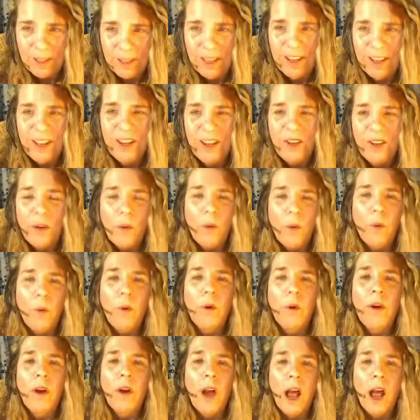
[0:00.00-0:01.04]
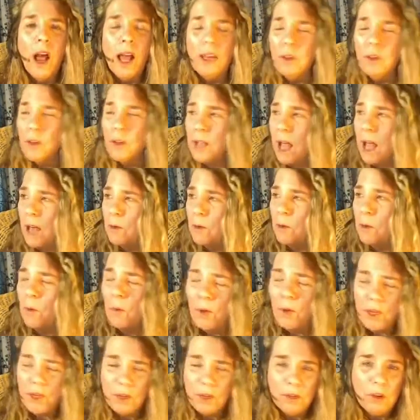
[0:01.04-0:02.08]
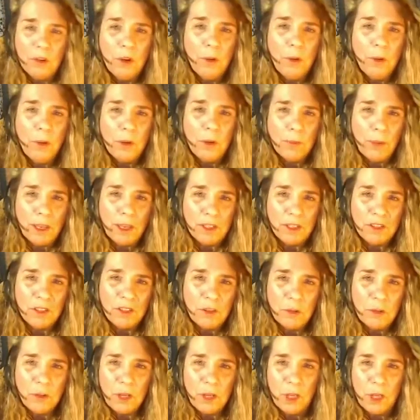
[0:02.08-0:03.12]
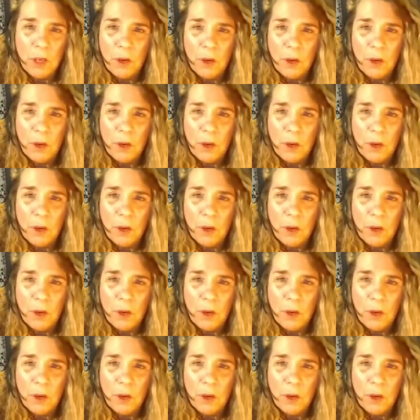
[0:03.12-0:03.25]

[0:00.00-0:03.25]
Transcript: or I look out a window in my studio.